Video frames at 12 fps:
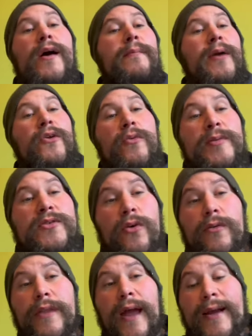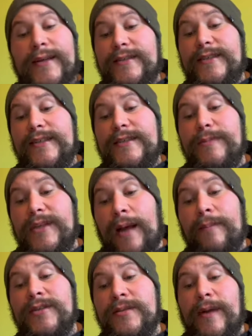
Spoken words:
My group is called Angus's Metabolism